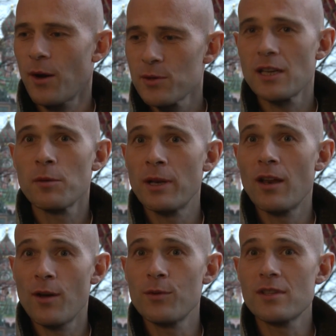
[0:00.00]
I was a little bit
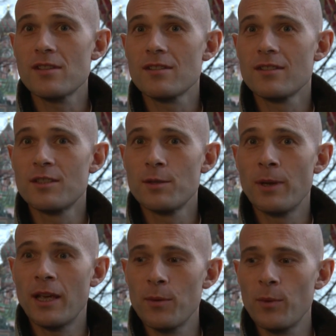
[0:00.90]
nervous to
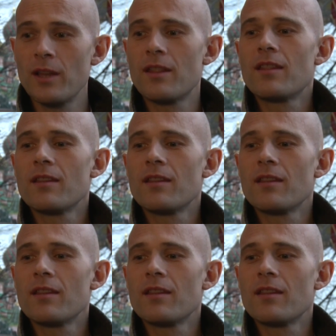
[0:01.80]
begin with,